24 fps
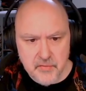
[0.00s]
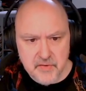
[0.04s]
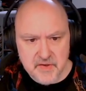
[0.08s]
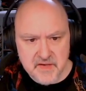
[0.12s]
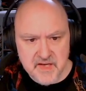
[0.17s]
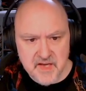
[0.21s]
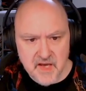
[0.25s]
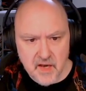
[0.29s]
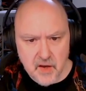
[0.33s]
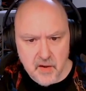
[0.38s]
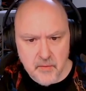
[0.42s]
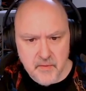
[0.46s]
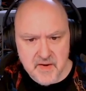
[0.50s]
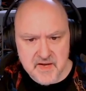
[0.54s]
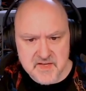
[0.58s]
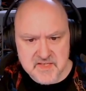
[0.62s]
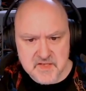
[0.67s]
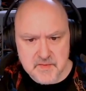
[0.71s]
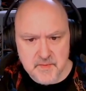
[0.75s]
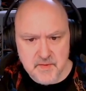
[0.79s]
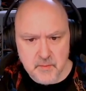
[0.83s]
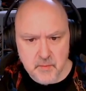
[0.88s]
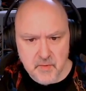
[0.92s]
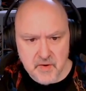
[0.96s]
Yellow has
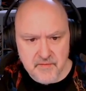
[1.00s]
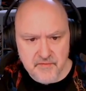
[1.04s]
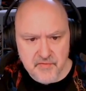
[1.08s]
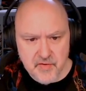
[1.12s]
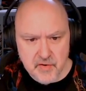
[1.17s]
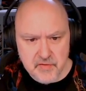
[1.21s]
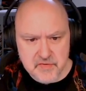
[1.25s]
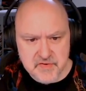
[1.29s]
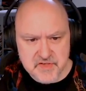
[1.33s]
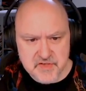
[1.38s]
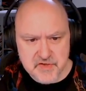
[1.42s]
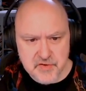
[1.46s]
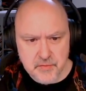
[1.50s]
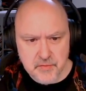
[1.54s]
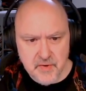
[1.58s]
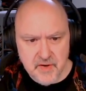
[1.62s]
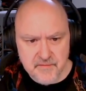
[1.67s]
to be one of those two,